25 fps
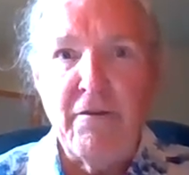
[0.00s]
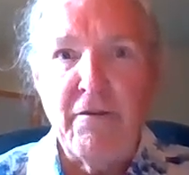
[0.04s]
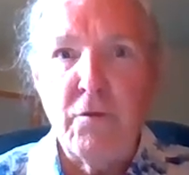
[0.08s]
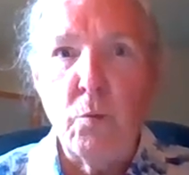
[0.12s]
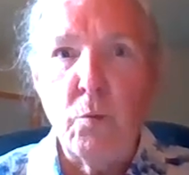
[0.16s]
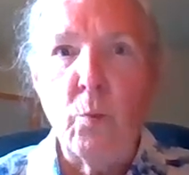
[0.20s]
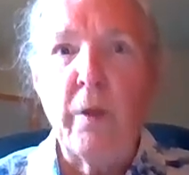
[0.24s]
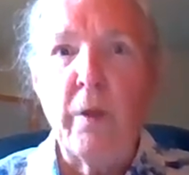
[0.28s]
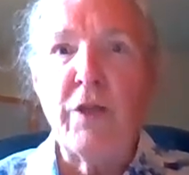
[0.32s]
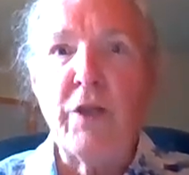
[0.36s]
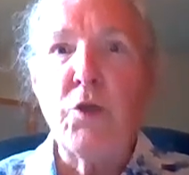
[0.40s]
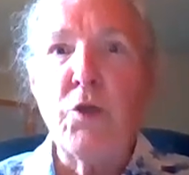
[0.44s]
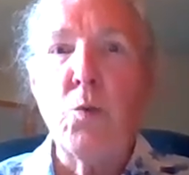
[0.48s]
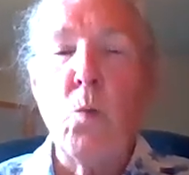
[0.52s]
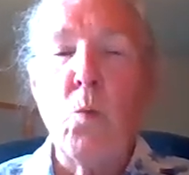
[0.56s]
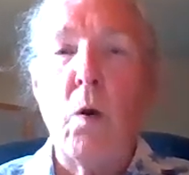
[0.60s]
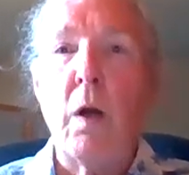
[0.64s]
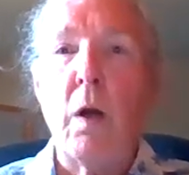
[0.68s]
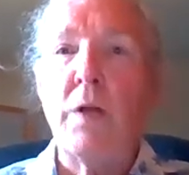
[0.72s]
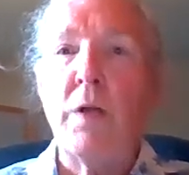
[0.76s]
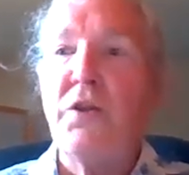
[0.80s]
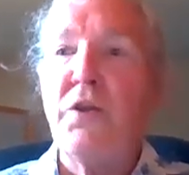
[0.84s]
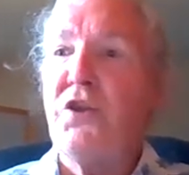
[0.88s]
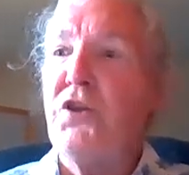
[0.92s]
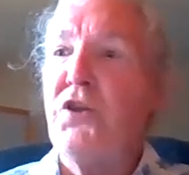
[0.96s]
which
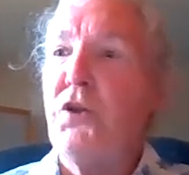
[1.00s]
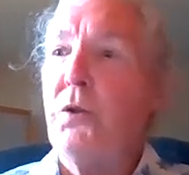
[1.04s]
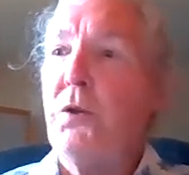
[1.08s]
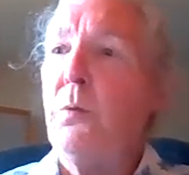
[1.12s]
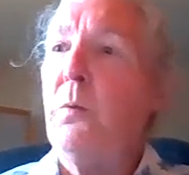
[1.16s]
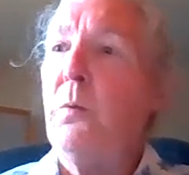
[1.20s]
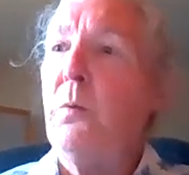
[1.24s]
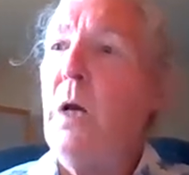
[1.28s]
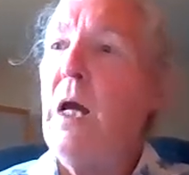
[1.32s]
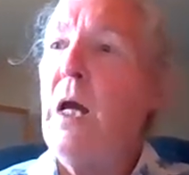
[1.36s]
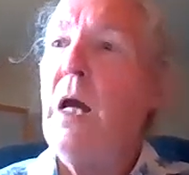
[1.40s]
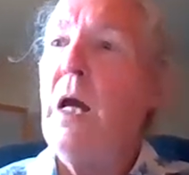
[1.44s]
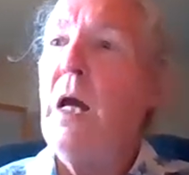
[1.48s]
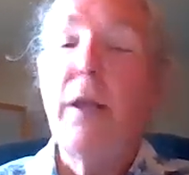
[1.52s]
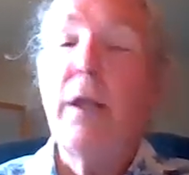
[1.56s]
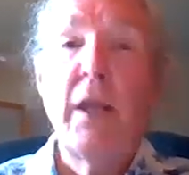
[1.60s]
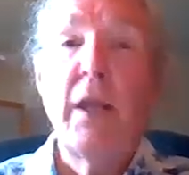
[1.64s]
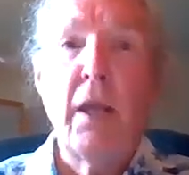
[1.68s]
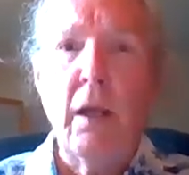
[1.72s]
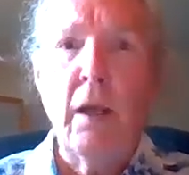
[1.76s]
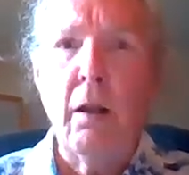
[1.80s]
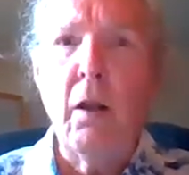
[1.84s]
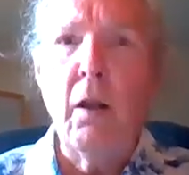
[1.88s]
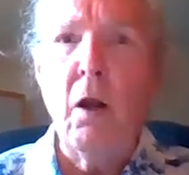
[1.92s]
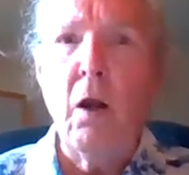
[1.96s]
wants to
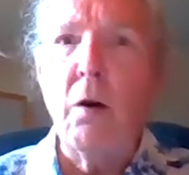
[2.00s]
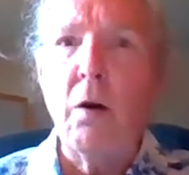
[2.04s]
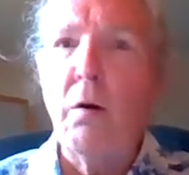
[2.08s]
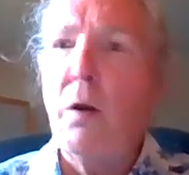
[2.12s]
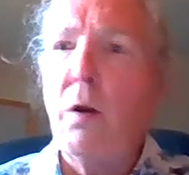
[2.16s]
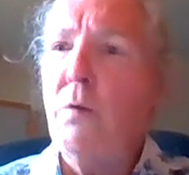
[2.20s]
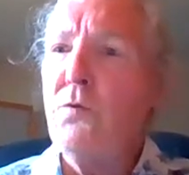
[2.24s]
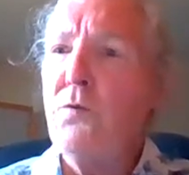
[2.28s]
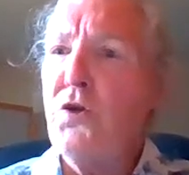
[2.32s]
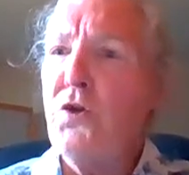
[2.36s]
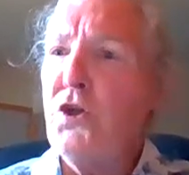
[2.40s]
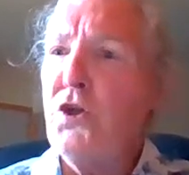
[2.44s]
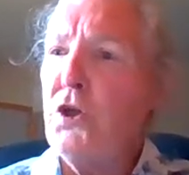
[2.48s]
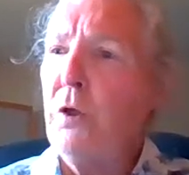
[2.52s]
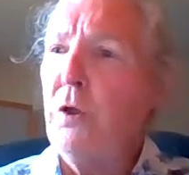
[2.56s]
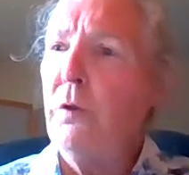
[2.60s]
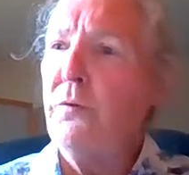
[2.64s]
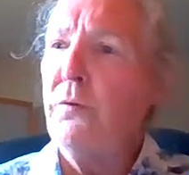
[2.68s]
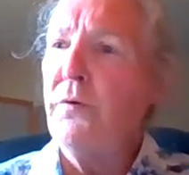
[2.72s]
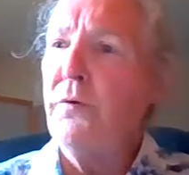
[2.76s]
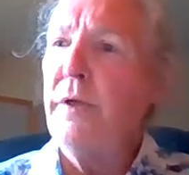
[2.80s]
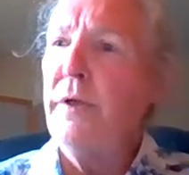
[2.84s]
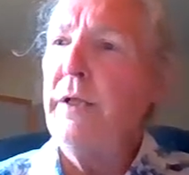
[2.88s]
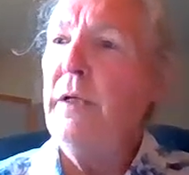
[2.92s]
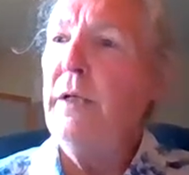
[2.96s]
kill our own
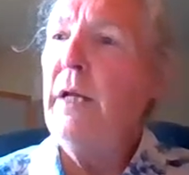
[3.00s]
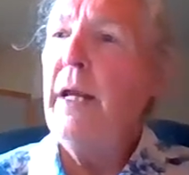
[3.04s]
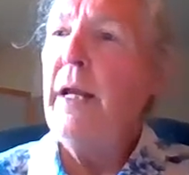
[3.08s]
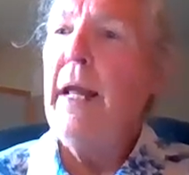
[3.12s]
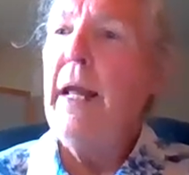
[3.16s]
children,